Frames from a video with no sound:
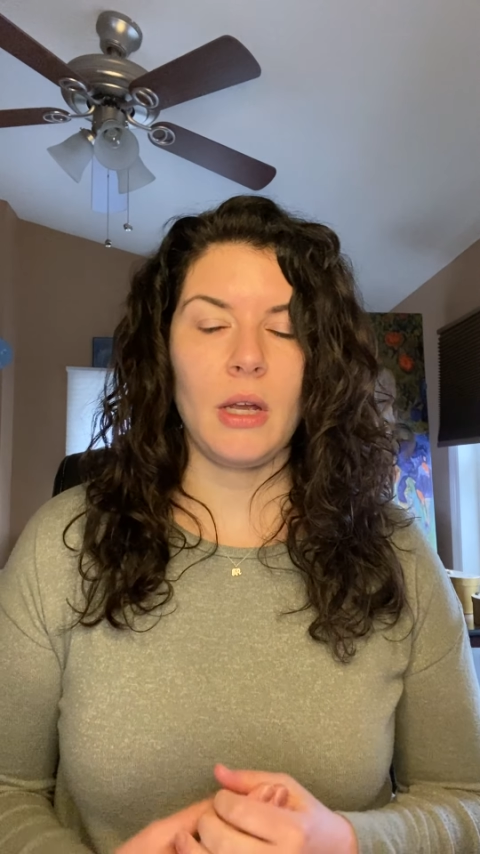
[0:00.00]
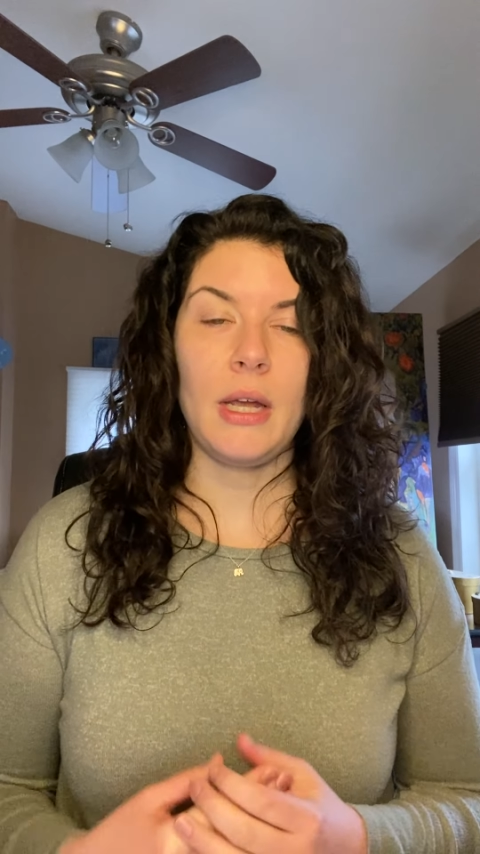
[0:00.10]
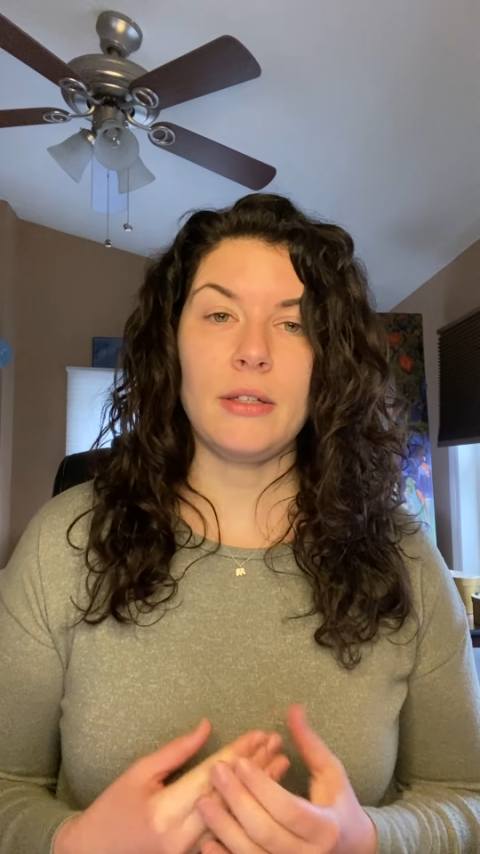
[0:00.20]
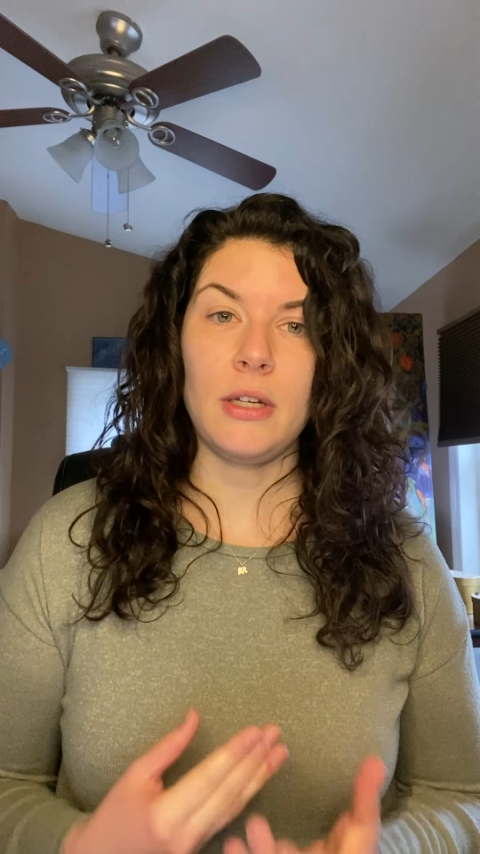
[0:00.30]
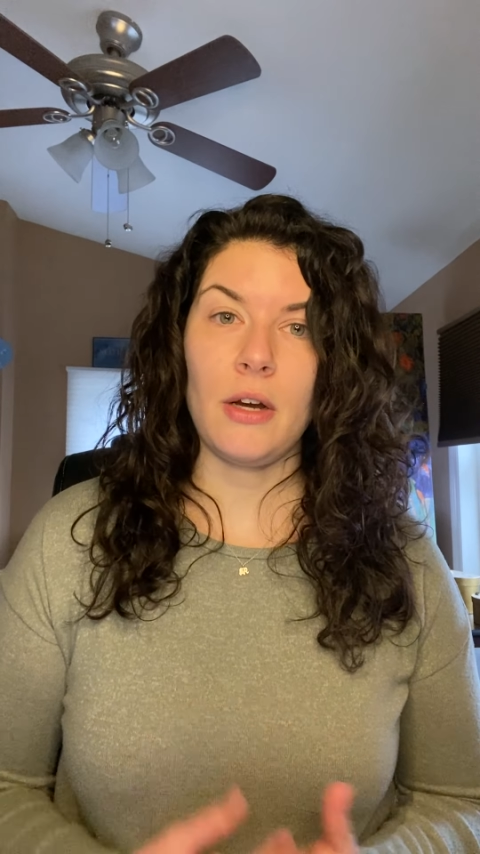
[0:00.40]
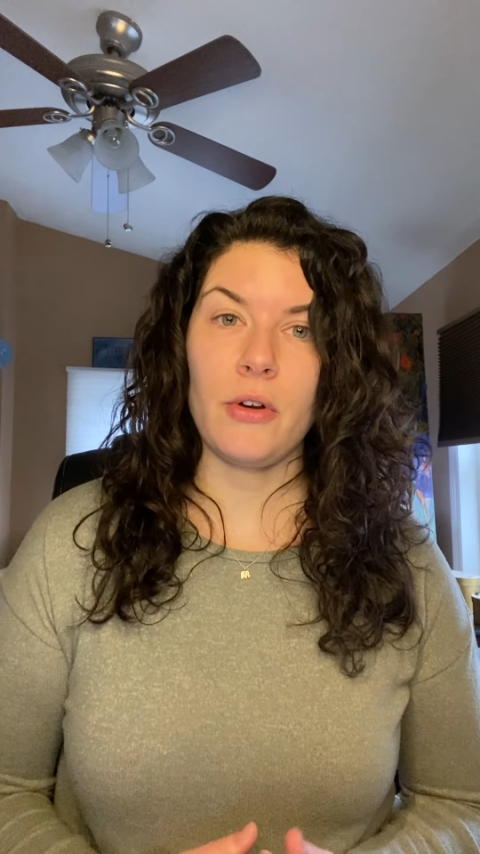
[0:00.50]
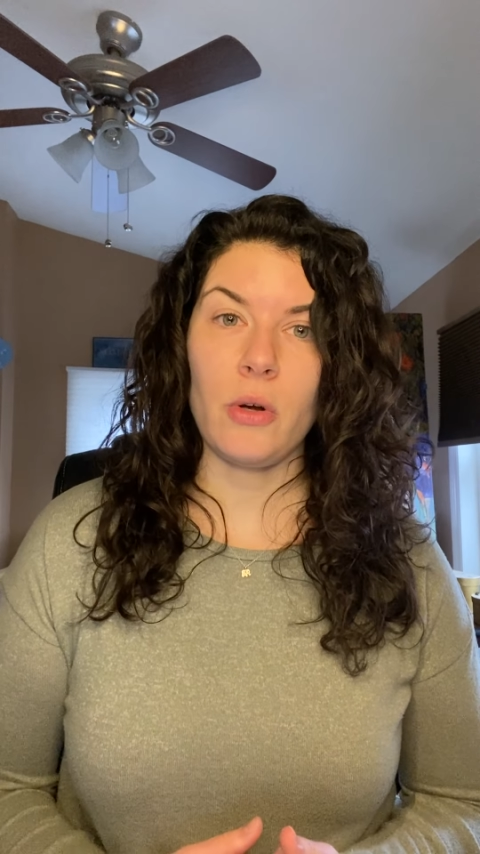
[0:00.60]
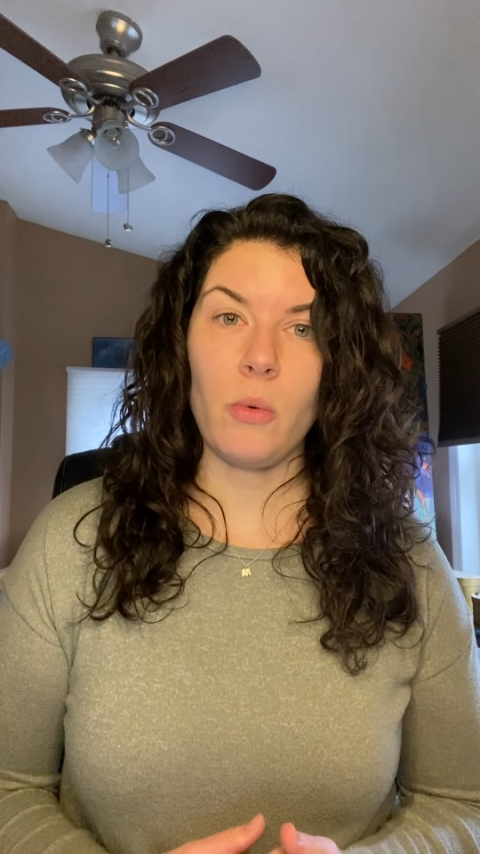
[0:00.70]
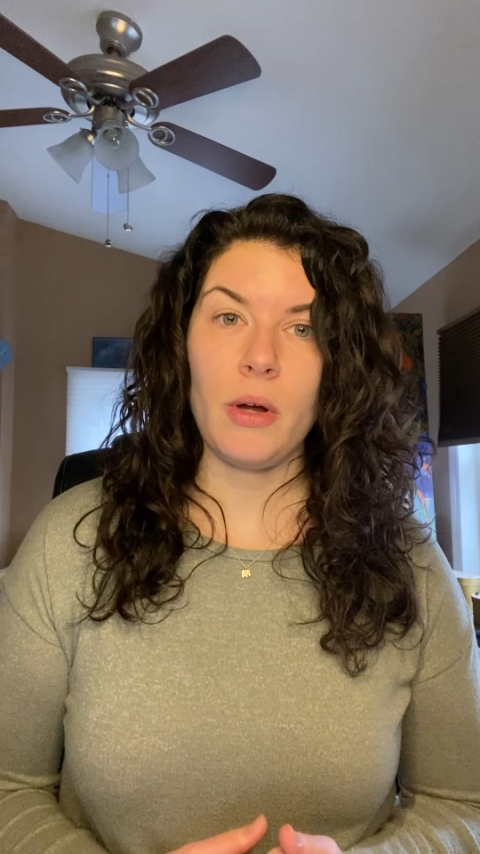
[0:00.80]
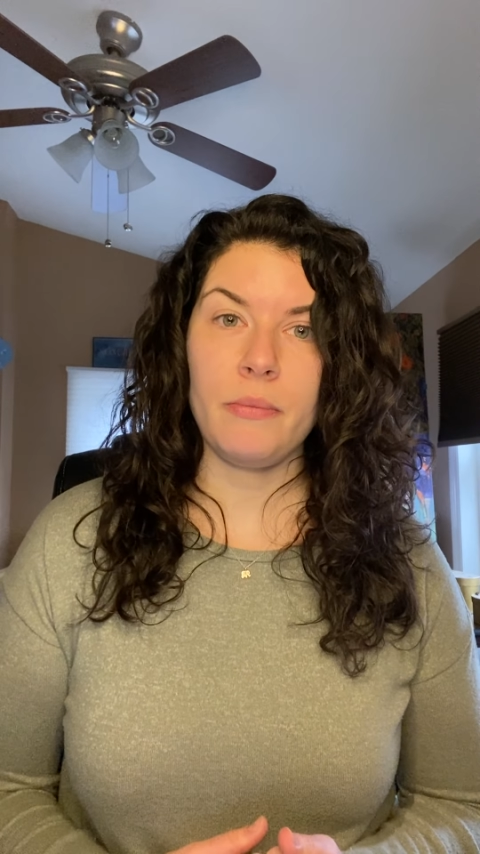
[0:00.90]
In
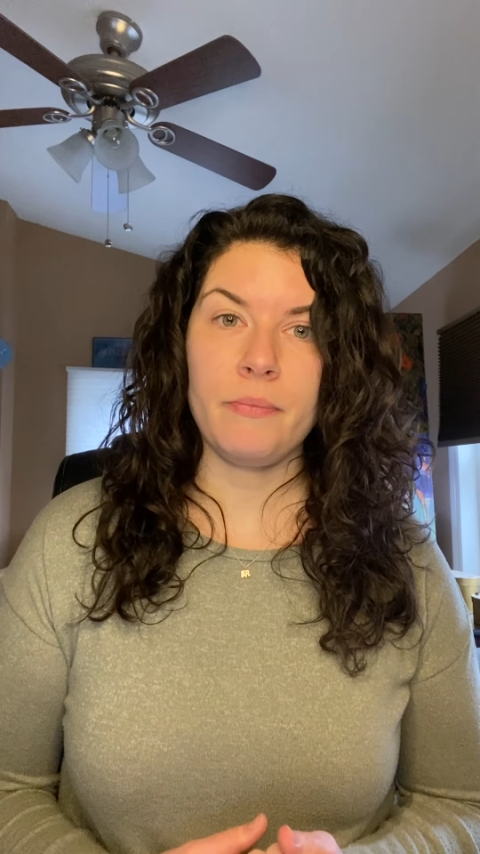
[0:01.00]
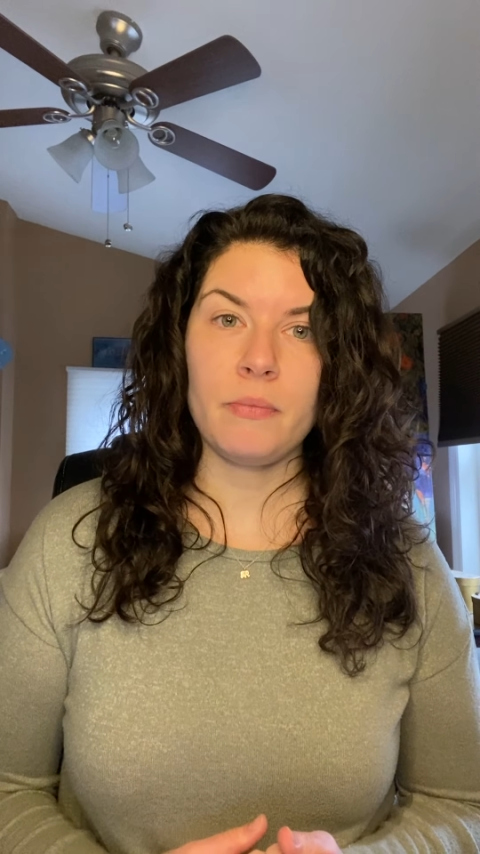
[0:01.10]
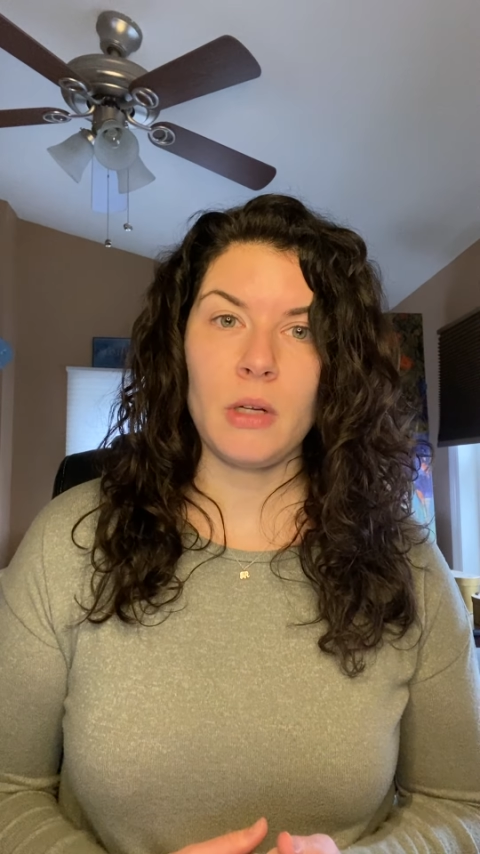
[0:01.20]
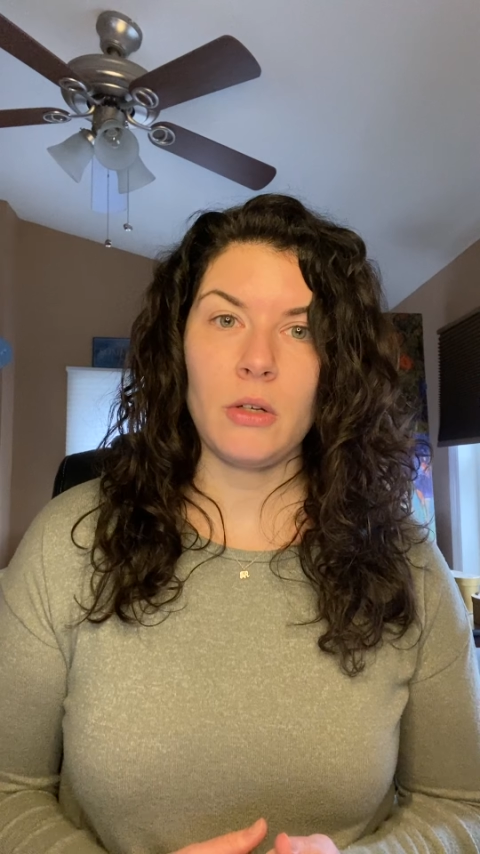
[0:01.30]
scenario one,